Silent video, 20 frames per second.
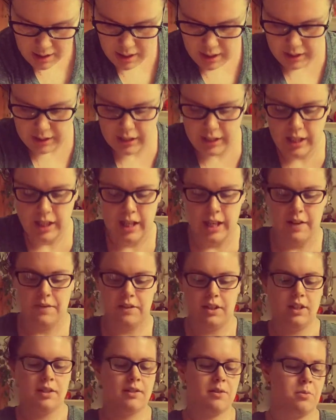And then I have
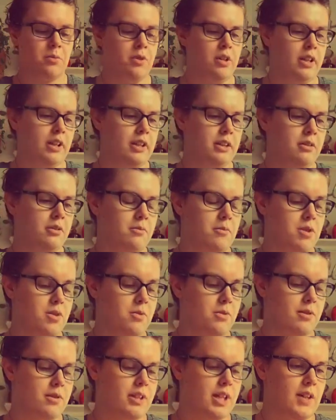this one, which
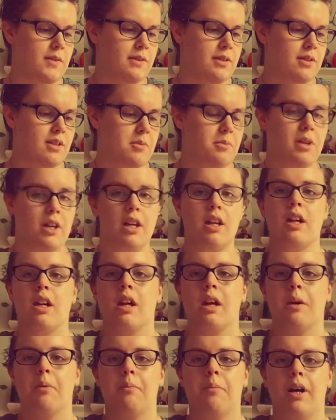was given to me
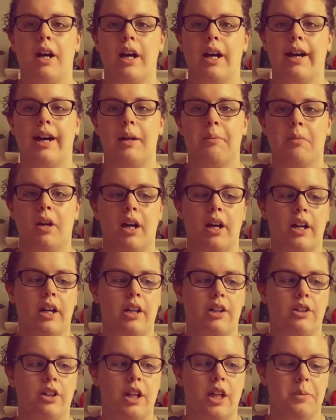by my
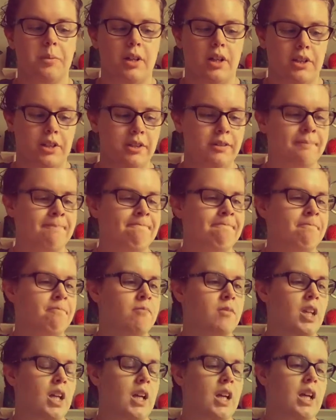grandmother.
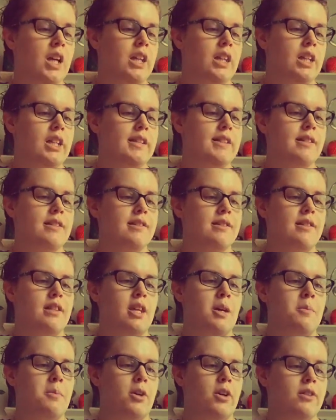This is
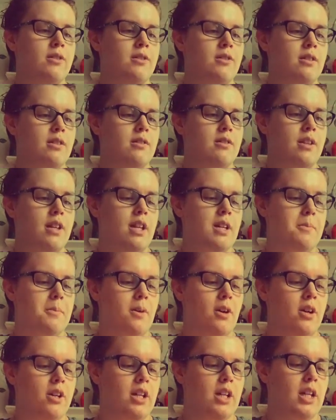the Boston Tea
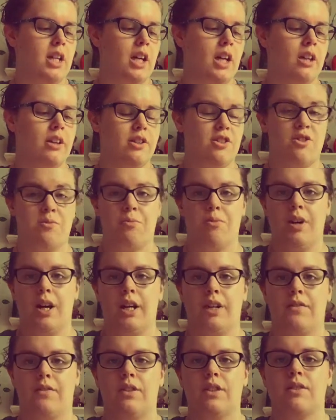Party English
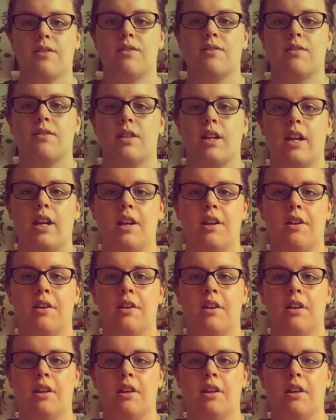Breakfast Tea.